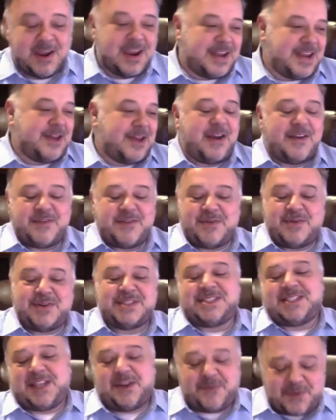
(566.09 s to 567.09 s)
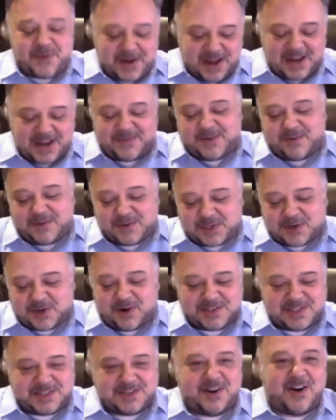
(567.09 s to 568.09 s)
Now everyone's different, and if you were
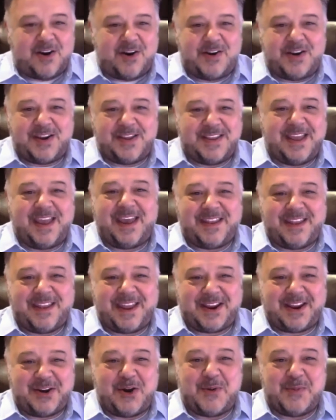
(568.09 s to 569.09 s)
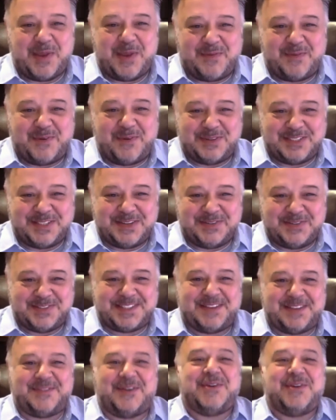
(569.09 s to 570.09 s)
charging hard and you had like an army of folks doing
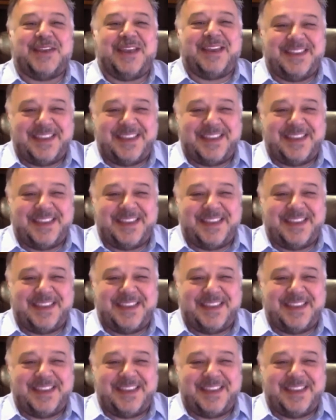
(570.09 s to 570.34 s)
stuff, okay,